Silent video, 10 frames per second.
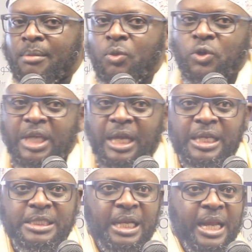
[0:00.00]
Musa
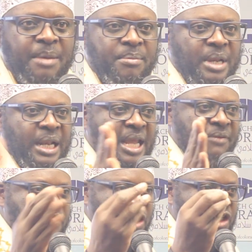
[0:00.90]
alayhi salam
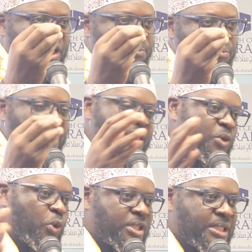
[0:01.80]
left Egypt, but
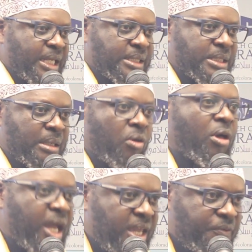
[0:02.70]
in what state?
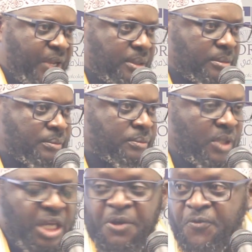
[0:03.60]
Khawifan,
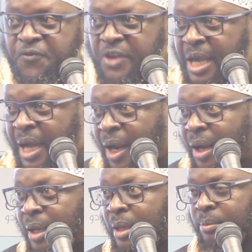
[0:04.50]
In
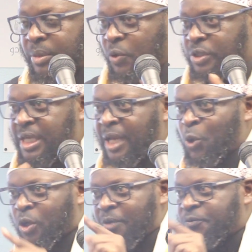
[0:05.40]
fear, because they are
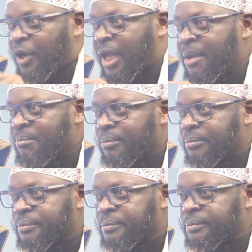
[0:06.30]
looking for him.
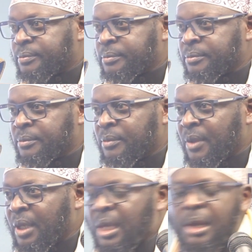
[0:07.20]

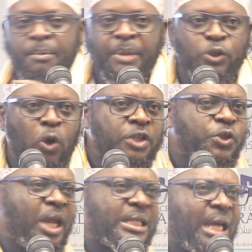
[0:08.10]
But
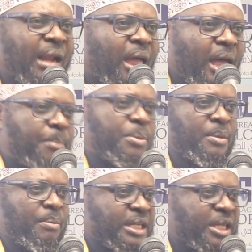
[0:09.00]
also
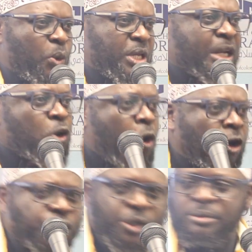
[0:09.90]
yataraqqab, but he was in
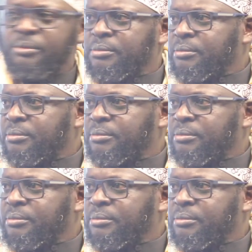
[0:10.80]
caution.